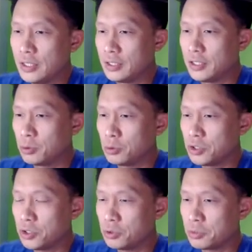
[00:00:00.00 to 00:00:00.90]
Here we'll
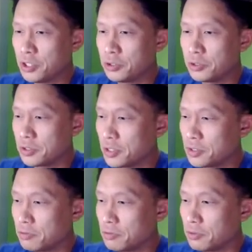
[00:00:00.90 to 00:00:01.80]
just use material since that's
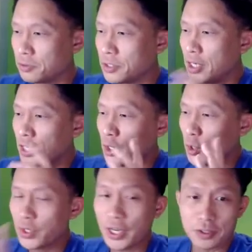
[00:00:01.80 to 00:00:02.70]
default.
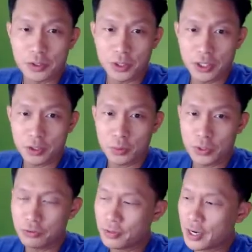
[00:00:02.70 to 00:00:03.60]
Okay, so here
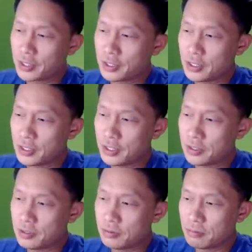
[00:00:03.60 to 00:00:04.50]
we've got the
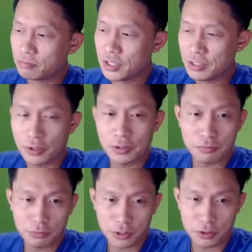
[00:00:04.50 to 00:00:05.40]
default
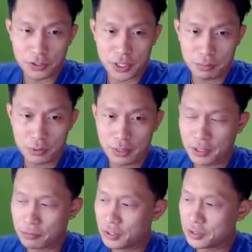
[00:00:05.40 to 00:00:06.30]
Flutter sample app
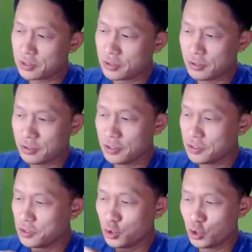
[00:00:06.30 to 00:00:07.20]
that runs. This
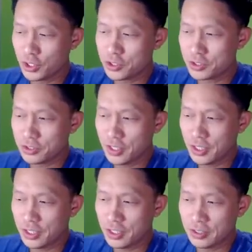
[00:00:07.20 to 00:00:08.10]
is just
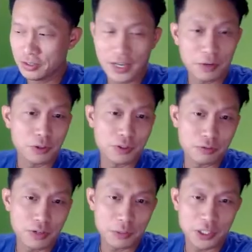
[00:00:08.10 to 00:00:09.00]
a counter of
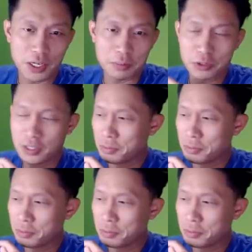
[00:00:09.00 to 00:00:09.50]
how many times you tap